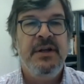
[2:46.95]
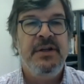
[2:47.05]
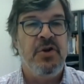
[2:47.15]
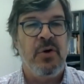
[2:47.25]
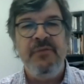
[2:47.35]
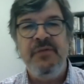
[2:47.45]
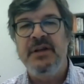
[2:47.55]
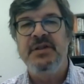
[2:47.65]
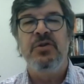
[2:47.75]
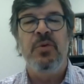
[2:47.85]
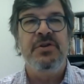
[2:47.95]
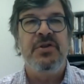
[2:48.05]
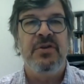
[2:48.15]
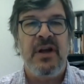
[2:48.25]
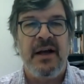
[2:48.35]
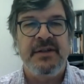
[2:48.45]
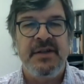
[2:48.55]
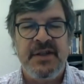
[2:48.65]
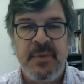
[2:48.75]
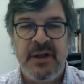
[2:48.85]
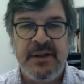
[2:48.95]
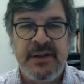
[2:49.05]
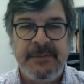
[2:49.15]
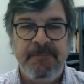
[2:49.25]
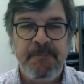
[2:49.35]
geographical situation, accessibility.